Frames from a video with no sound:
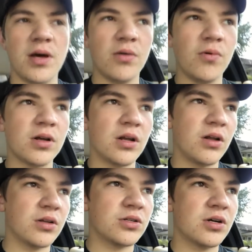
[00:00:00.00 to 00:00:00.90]
amount of work done
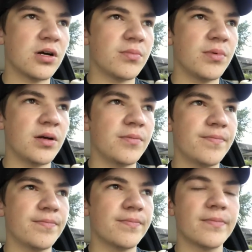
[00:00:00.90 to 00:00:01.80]
on the truck, but
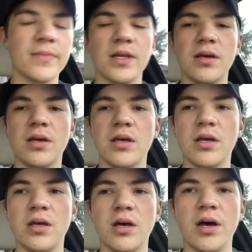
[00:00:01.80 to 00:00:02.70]

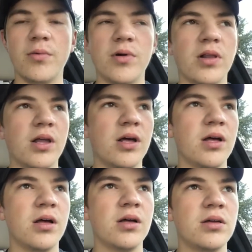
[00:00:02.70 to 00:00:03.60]
I will
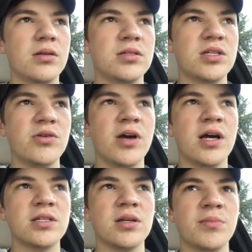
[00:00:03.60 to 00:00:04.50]
uh, see you
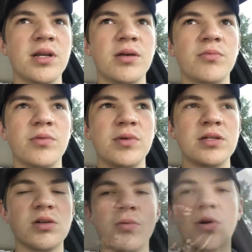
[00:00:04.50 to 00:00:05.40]
guys in a minute when we start